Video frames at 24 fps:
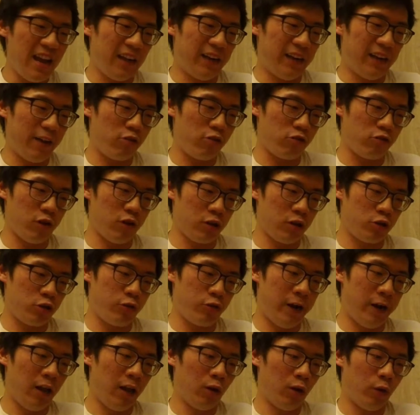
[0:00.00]
A nice trunk
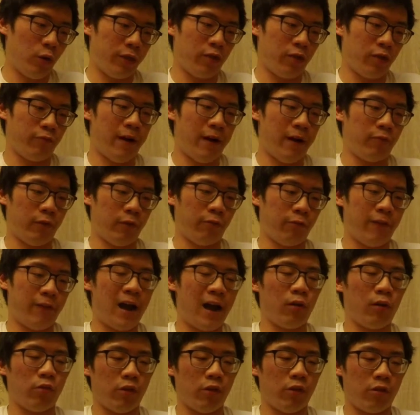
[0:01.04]
trailer with
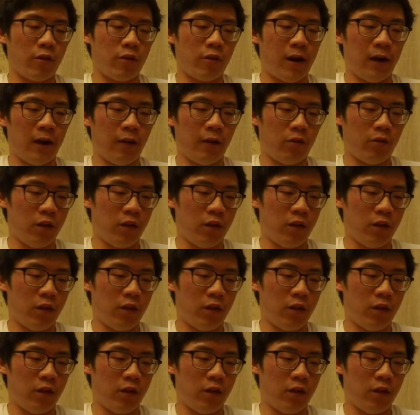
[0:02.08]
rattles inside.